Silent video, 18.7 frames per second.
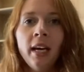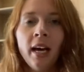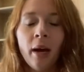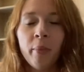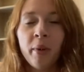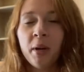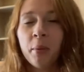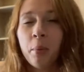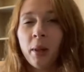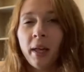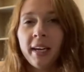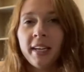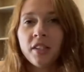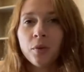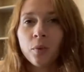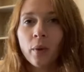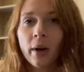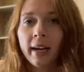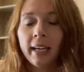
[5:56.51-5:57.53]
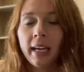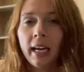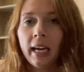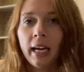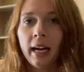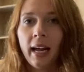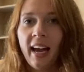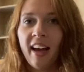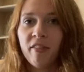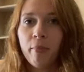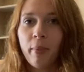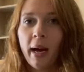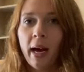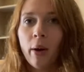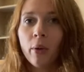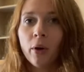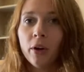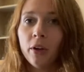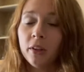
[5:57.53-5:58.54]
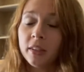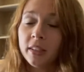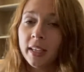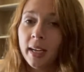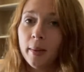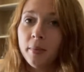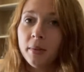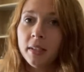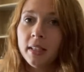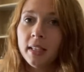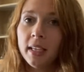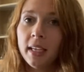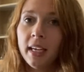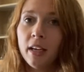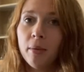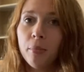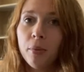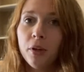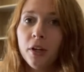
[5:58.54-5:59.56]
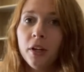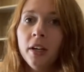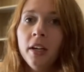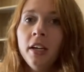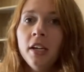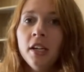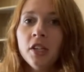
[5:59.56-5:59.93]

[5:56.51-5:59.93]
I'm in a place where I can't have power hooked up to the camper.